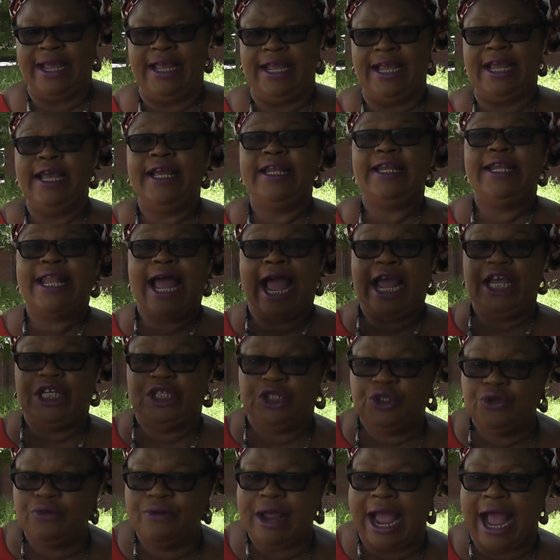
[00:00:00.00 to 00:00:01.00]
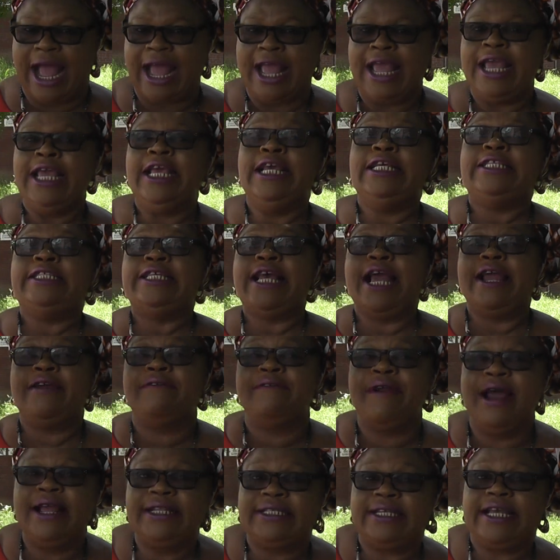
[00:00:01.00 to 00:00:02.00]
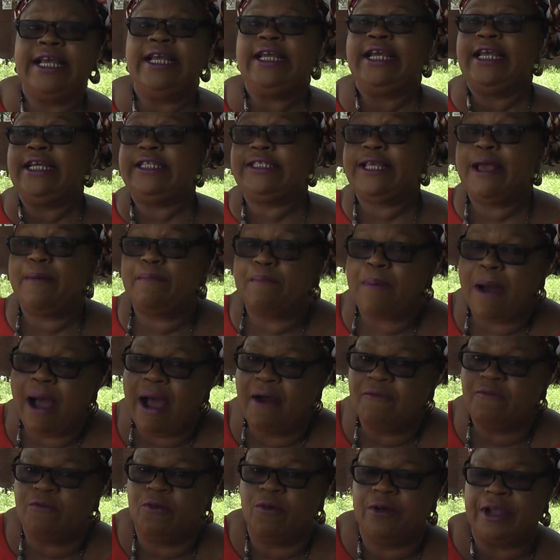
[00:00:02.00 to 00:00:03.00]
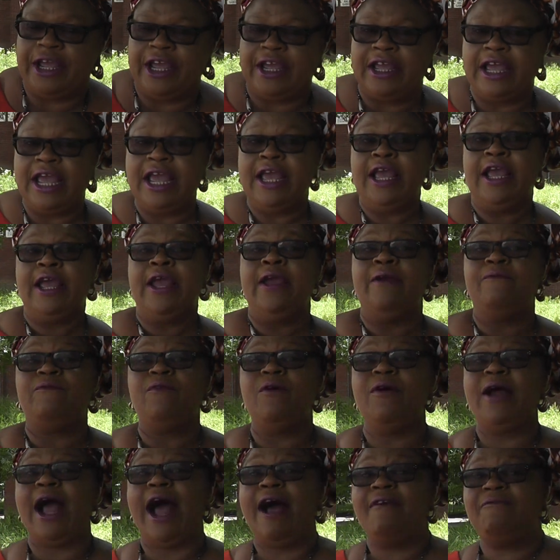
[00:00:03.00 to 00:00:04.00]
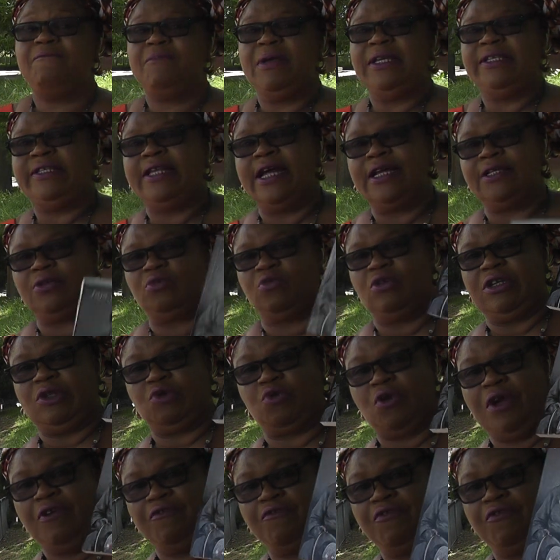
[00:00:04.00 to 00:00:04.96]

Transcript: in Nigeria. He's a great king. He's a powerful king. He even have business with Queen